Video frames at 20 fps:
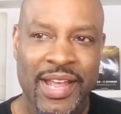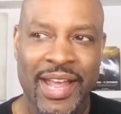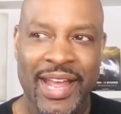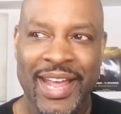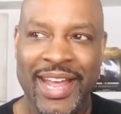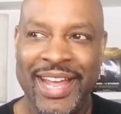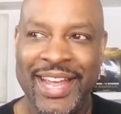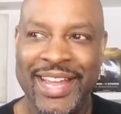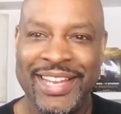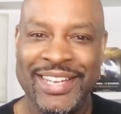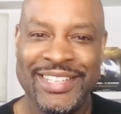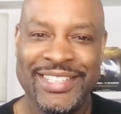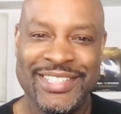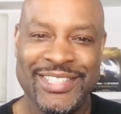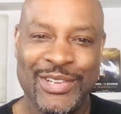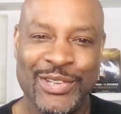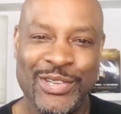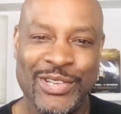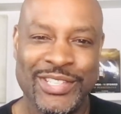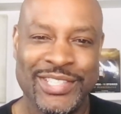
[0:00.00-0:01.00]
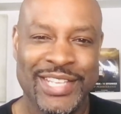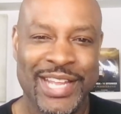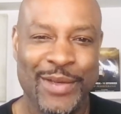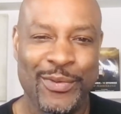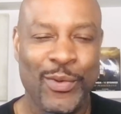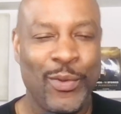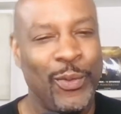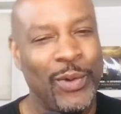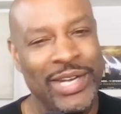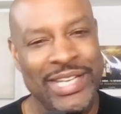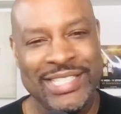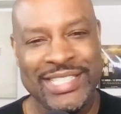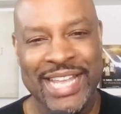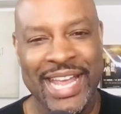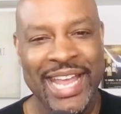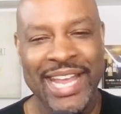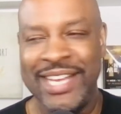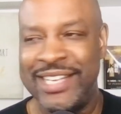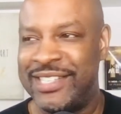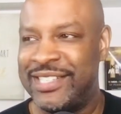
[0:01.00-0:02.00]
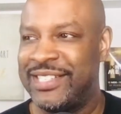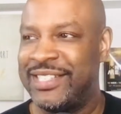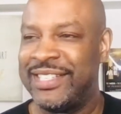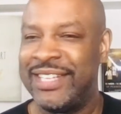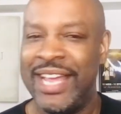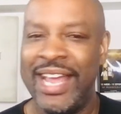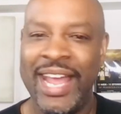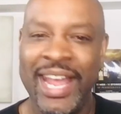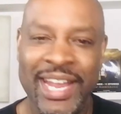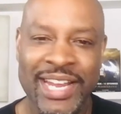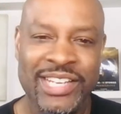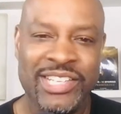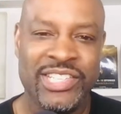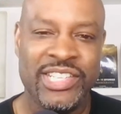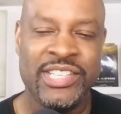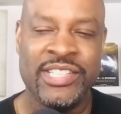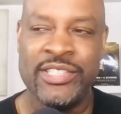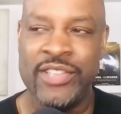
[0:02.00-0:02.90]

And so you're saying, well, what is the H? The H is